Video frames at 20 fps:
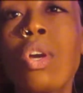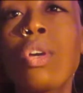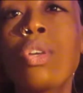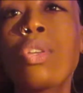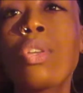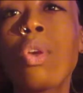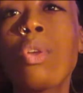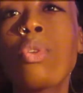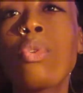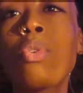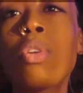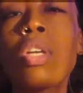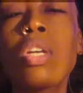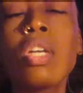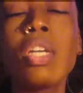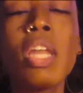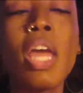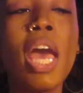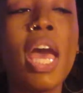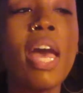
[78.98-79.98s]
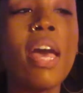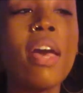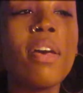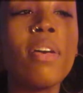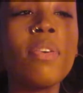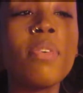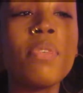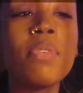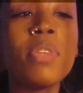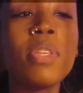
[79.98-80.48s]
So you could
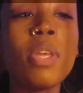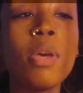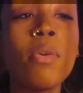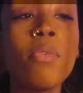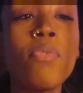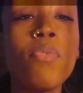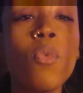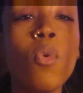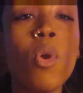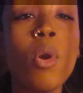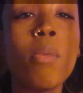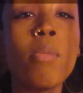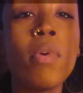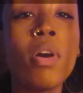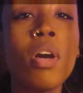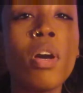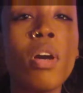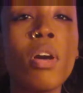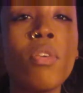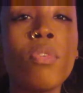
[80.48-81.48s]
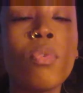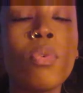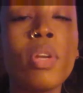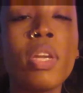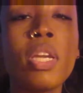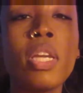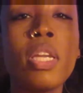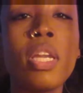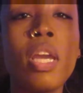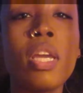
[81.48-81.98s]
have some form of
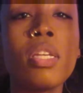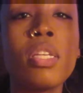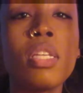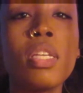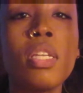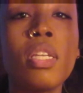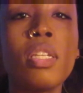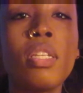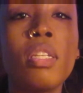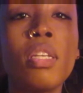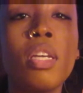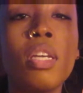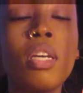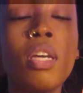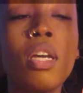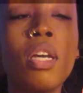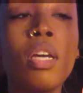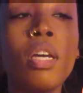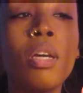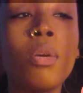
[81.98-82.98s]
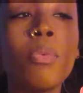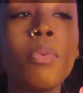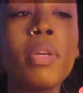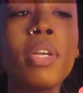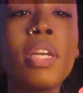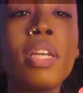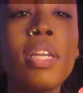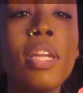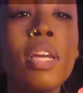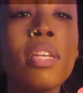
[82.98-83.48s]
reconnection, a
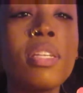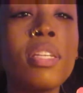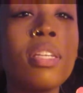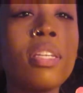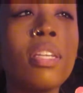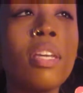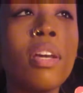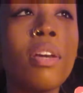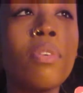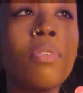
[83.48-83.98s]
reconnection